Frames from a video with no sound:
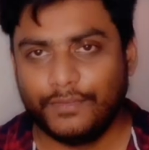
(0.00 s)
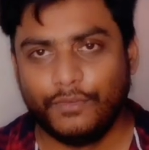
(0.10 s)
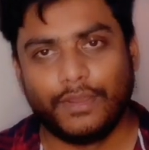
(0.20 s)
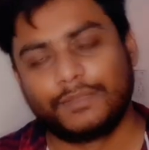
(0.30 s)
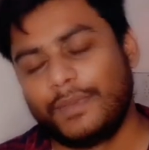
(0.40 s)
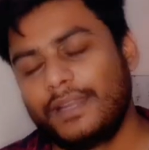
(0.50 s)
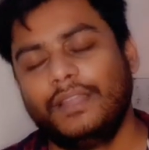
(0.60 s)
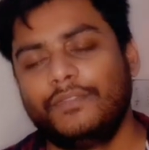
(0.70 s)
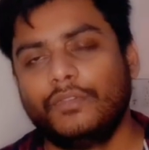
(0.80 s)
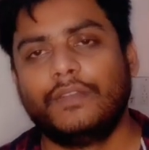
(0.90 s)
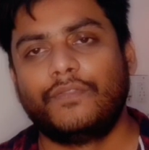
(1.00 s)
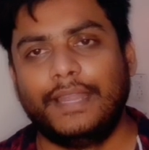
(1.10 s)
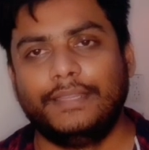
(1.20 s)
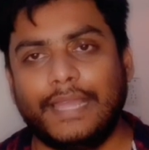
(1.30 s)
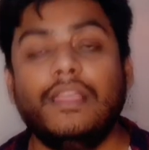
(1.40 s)
If you are smart enough, you can
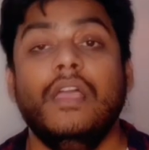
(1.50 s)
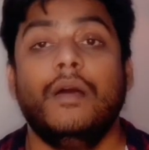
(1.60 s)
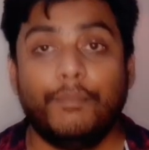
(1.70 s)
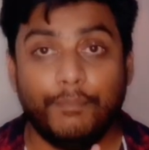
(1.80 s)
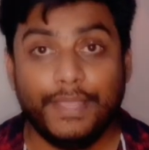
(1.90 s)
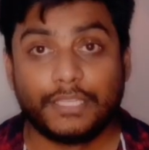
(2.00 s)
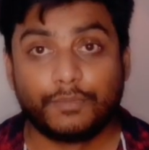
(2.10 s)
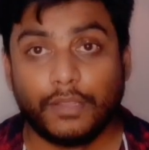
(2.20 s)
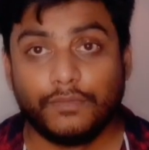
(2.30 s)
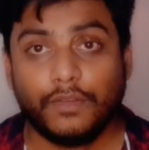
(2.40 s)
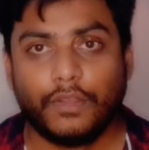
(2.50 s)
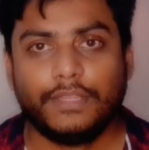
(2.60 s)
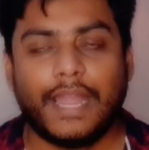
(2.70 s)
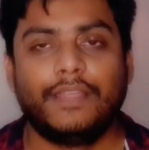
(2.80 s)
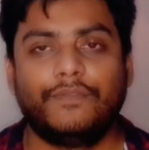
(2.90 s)
find that. Be responsible
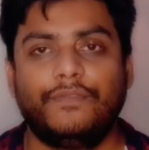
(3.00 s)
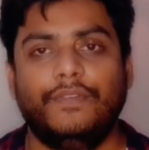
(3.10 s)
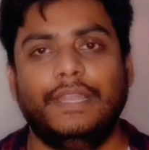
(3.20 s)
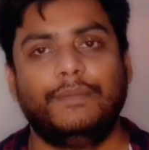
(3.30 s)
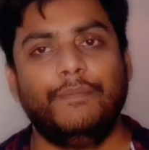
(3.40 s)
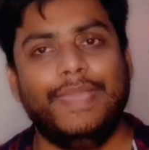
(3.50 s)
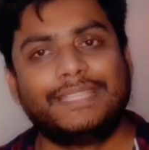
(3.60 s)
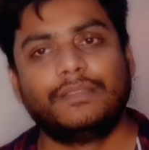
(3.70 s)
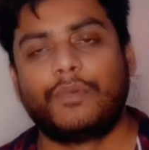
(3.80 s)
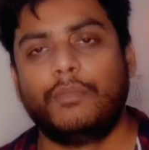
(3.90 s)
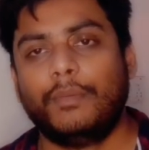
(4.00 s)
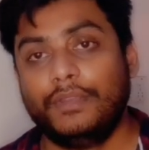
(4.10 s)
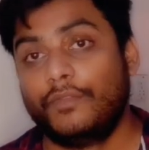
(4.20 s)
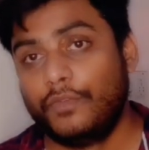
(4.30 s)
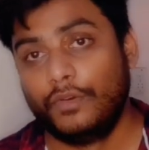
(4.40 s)
for that. If it makes a problem
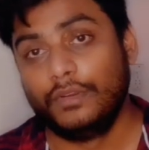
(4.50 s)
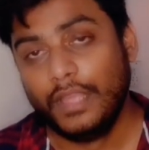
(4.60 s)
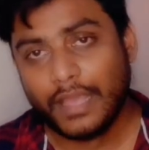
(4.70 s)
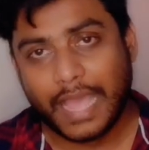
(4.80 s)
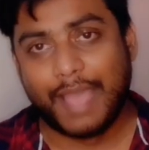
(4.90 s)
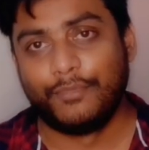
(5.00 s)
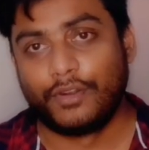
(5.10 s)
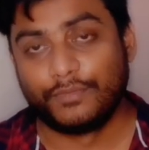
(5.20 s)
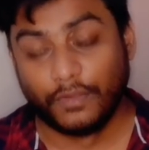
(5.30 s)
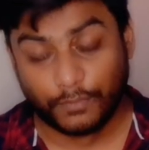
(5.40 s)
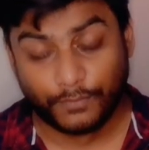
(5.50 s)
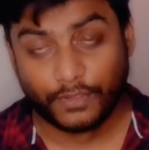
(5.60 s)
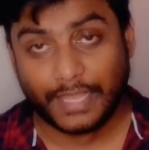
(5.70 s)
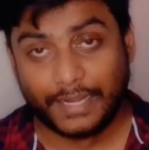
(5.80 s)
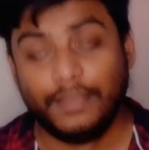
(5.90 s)
in your phone, I am not responsible
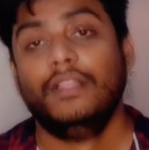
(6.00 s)
for that.